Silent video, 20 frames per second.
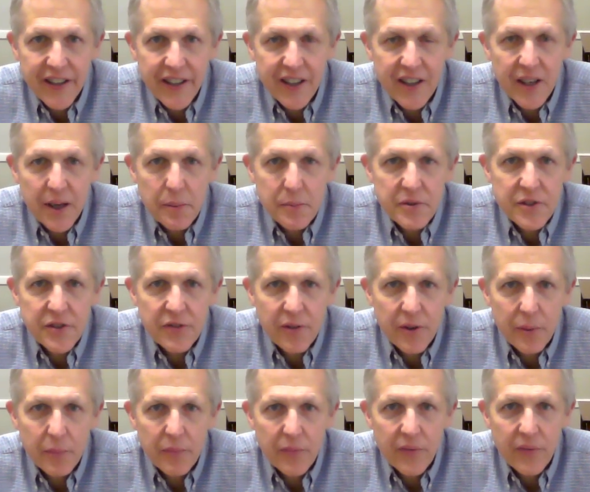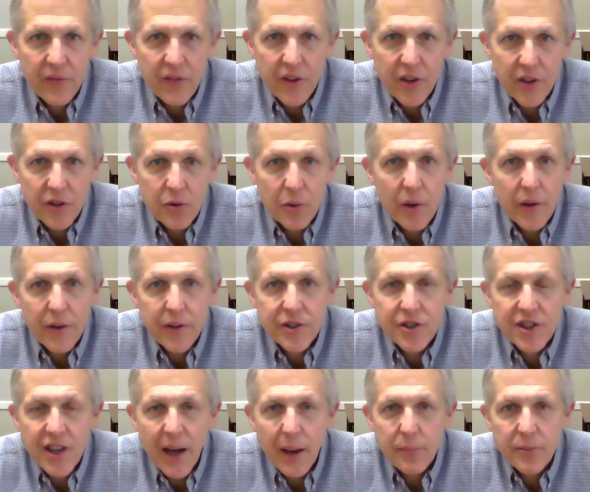that comes from the 12th
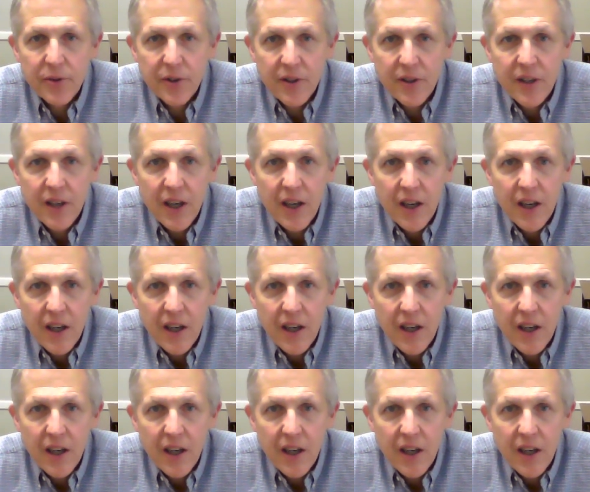chapter